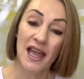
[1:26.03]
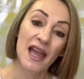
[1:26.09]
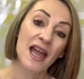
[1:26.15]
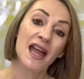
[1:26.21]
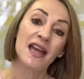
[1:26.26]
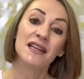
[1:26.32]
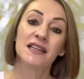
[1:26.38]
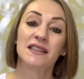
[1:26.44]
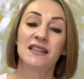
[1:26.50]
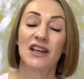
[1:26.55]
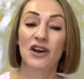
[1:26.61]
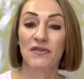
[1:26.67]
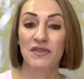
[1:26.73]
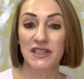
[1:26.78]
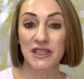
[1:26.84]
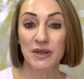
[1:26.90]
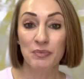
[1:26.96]
He did that
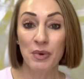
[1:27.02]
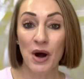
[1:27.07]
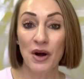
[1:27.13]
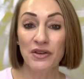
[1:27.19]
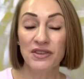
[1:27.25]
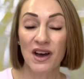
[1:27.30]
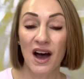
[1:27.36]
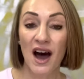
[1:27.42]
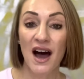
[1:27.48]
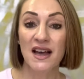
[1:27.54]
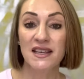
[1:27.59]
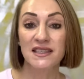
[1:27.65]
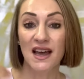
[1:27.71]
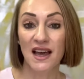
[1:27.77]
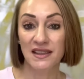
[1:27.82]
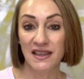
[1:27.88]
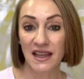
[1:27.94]
obviously both eyes,
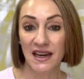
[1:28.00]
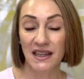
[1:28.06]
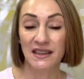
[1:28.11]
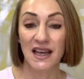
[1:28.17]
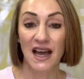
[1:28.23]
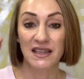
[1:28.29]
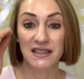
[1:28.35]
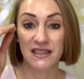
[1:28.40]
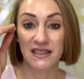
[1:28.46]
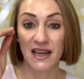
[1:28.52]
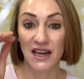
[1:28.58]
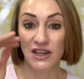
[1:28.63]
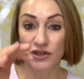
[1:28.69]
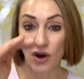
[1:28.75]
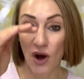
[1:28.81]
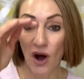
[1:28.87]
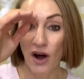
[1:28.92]
and then at that
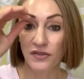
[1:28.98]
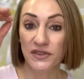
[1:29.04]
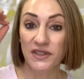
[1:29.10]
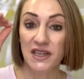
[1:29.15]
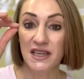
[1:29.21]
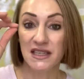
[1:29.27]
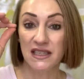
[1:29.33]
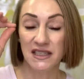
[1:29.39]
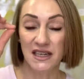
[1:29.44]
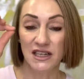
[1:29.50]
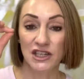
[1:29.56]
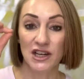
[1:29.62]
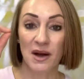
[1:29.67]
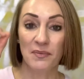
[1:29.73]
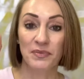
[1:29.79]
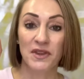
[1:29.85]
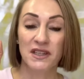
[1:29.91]
stage, after he stitched
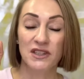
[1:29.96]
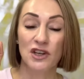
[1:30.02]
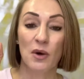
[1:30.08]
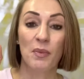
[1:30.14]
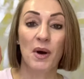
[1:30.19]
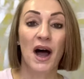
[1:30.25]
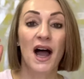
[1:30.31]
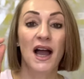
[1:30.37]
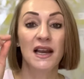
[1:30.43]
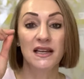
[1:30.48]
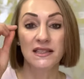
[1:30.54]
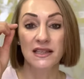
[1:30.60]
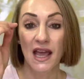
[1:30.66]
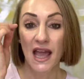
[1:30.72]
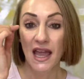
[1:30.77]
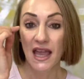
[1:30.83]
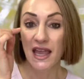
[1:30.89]
up the top eyelids,
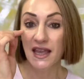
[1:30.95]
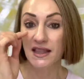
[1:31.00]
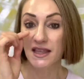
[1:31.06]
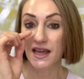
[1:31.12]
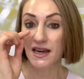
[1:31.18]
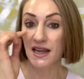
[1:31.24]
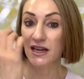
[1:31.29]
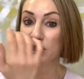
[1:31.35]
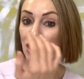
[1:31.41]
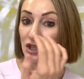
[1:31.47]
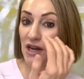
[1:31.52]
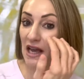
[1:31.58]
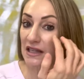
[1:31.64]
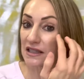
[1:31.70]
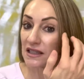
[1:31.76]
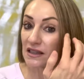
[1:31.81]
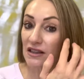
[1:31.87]
he then
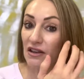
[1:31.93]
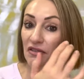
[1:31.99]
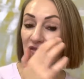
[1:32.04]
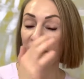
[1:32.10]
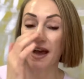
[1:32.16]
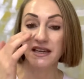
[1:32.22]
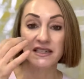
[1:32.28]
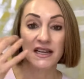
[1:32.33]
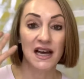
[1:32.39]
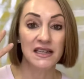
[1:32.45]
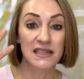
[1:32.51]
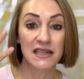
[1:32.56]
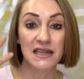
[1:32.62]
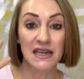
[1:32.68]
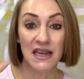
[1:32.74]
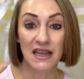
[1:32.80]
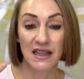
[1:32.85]
injected the fat
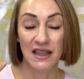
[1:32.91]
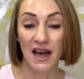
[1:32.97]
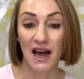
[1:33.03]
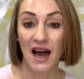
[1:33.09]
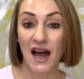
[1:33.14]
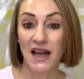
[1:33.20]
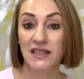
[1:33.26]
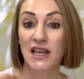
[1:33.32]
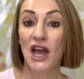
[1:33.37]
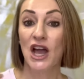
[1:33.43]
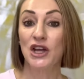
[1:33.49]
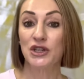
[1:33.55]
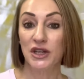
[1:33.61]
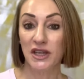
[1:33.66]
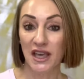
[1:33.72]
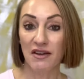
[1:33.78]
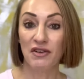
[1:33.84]
underneath the eyes
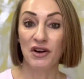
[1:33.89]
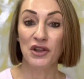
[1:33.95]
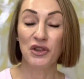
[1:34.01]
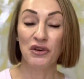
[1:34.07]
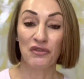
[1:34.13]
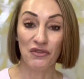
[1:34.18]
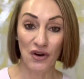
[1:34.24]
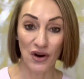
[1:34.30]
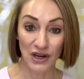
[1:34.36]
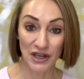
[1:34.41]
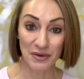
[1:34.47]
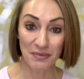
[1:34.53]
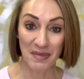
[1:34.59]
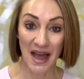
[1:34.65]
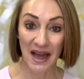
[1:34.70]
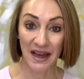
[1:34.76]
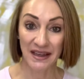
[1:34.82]
to give her the volume
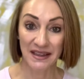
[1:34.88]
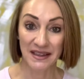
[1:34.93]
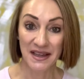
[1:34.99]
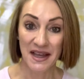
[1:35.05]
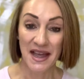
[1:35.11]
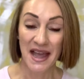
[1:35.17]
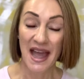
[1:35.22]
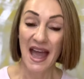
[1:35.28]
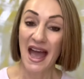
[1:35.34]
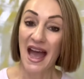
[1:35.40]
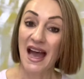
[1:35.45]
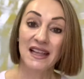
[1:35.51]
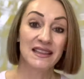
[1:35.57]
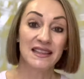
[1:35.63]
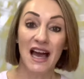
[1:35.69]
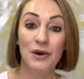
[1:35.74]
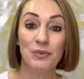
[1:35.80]
back.
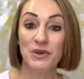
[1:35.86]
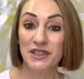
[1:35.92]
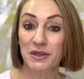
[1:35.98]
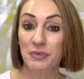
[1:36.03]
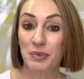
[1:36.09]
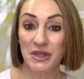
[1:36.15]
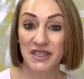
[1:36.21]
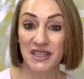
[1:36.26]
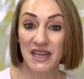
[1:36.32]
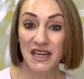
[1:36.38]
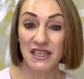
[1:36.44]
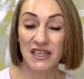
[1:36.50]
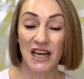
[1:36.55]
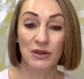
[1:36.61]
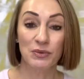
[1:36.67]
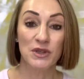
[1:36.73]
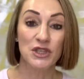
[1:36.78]
And that was the procedure.
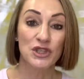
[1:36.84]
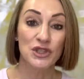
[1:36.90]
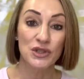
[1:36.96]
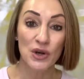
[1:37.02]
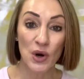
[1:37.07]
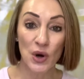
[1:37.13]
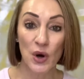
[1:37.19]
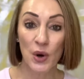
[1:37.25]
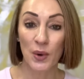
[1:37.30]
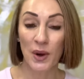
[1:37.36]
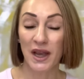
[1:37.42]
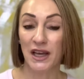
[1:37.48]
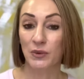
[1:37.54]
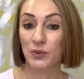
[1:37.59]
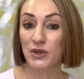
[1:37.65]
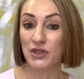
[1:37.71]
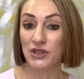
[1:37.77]
It was so quick,
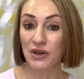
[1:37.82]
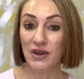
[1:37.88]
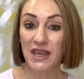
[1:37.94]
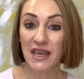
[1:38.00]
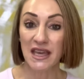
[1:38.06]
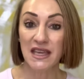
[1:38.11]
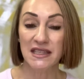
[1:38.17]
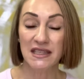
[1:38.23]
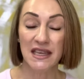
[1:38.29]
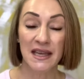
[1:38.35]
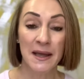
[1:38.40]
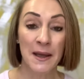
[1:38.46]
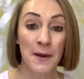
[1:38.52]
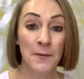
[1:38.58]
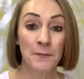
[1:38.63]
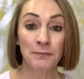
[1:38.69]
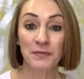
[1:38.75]
it was so easy,
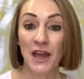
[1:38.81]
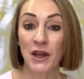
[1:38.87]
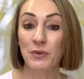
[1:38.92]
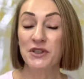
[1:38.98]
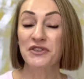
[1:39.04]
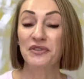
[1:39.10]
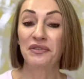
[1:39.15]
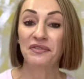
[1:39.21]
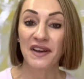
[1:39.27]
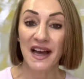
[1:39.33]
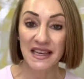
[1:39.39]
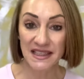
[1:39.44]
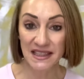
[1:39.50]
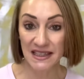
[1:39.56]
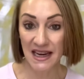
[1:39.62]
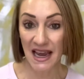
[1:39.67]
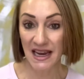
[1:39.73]
it was
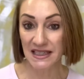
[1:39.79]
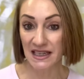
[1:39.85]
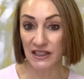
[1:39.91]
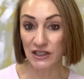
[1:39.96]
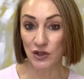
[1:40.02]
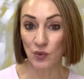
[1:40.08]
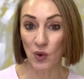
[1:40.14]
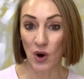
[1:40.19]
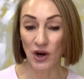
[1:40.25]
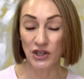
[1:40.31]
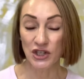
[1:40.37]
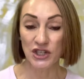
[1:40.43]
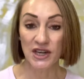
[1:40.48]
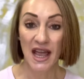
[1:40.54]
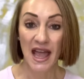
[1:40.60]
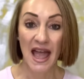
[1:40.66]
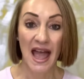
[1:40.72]
fascinating to
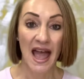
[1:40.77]
watch.